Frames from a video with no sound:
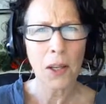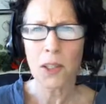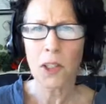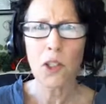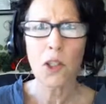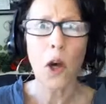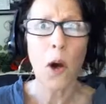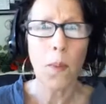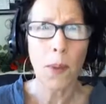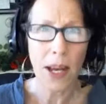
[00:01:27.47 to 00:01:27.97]

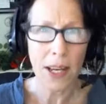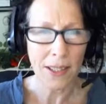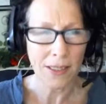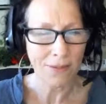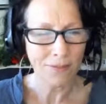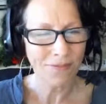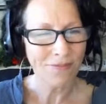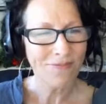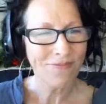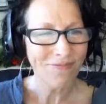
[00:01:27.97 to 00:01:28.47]
domain.
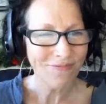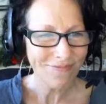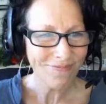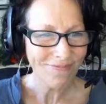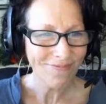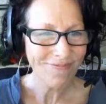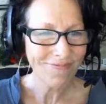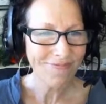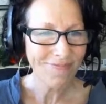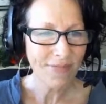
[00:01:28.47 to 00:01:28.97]

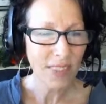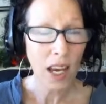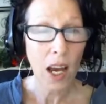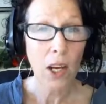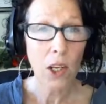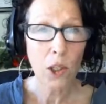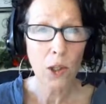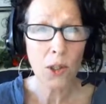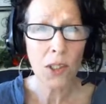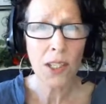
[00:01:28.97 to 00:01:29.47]
I
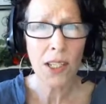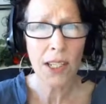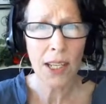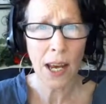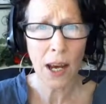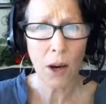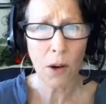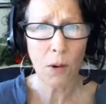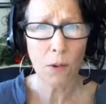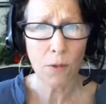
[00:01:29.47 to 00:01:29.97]
use it
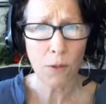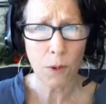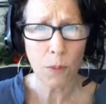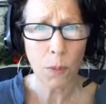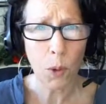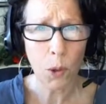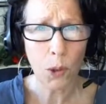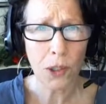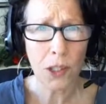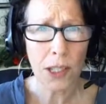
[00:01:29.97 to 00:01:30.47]
now for
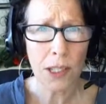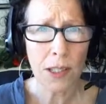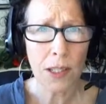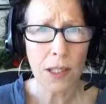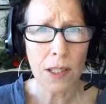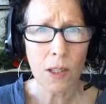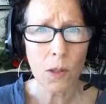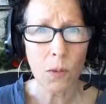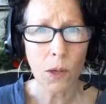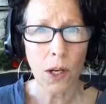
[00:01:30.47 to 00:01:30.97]
more things
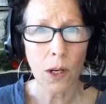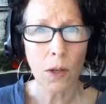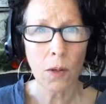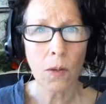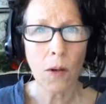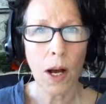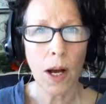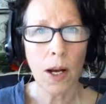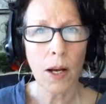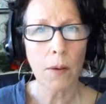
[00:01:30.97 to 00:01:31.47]
as well,
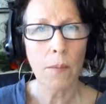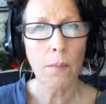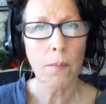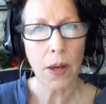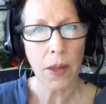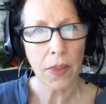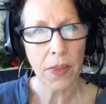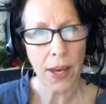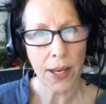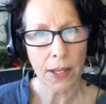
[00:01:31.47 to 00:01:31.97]

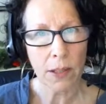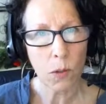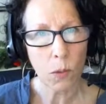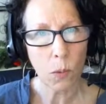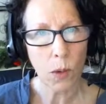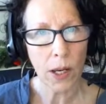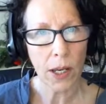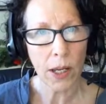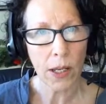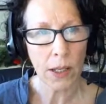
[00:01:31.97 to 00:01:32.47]
but that's
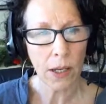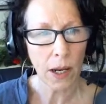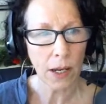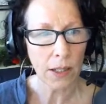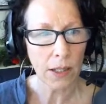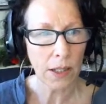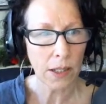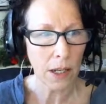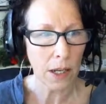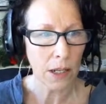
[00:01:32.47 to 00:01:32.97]
where I
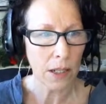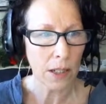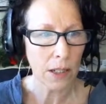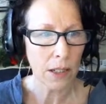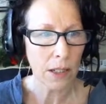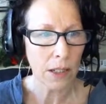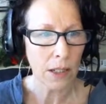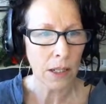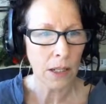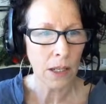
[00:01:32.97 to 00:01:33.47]

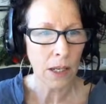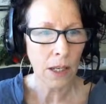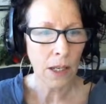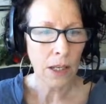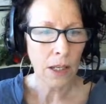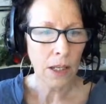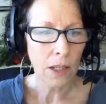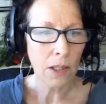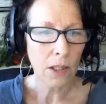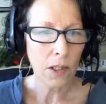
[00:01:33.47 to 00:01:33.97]
started.
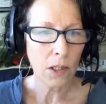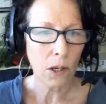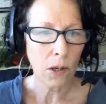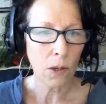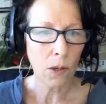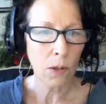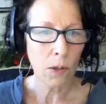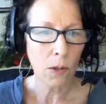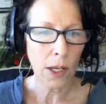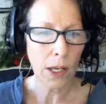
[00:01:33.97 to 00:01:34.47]

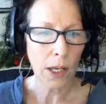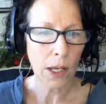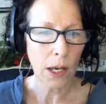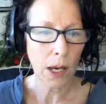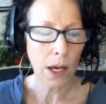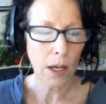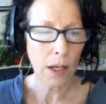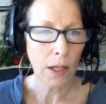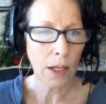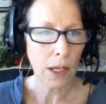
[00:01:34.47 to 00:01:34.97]

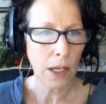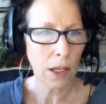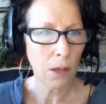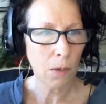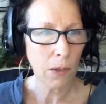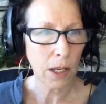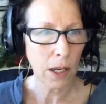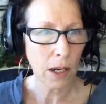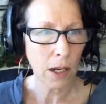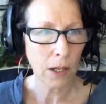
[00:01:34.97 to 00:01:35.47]
Here
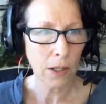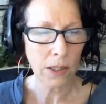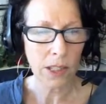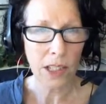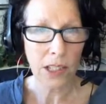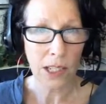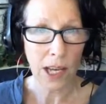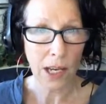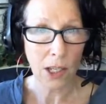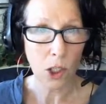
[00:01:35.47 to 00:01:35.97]
we are on the
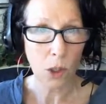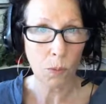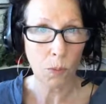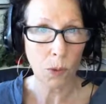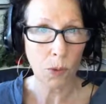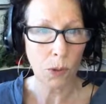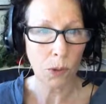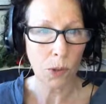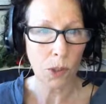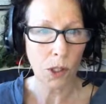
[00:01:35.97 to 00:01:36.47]

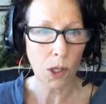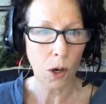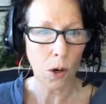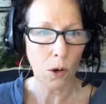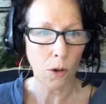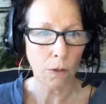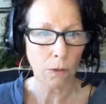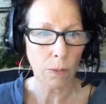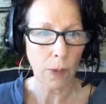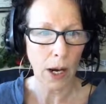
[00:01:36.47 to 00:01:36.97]
dashboard
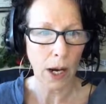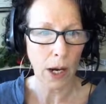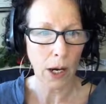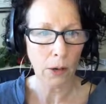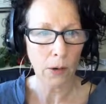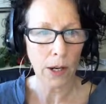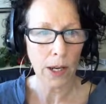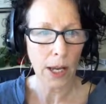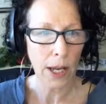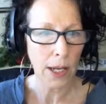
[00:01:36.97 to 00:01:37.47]
of
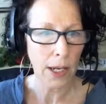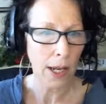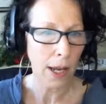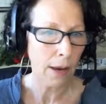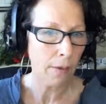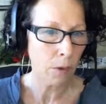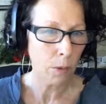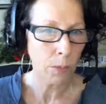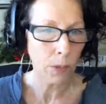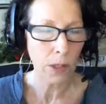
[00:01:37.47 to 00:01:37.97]
Mahara, and
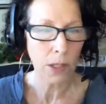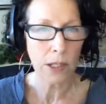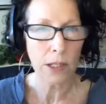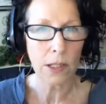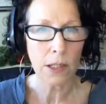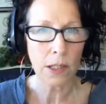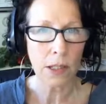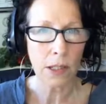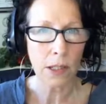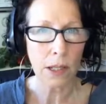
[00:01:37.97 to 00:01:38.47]

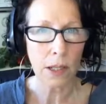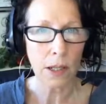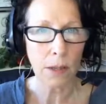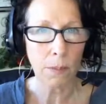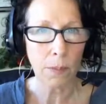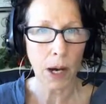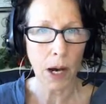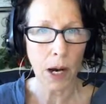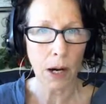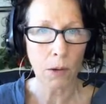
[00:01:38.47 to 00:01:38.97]
everybody's
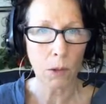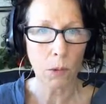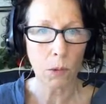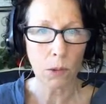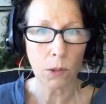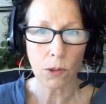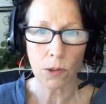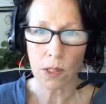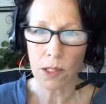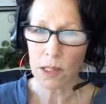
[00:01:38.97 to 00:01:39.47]
Mahara will
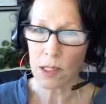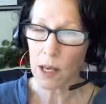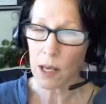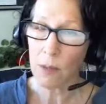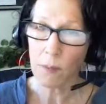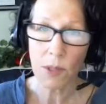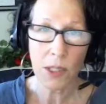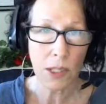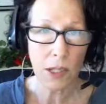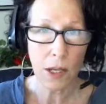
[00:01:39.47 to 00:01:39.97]
look the same,
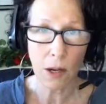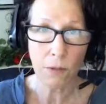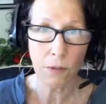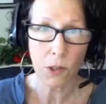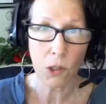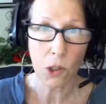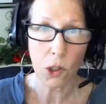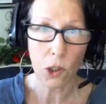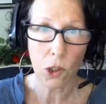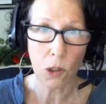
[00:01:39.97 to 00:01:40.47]
staff and
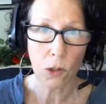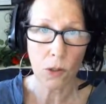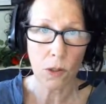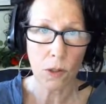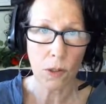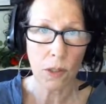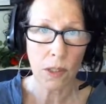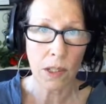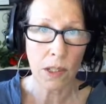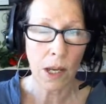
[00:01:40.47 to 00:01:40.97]

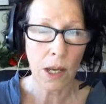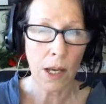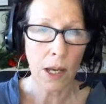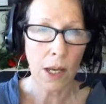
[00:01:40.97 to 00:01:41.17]
students,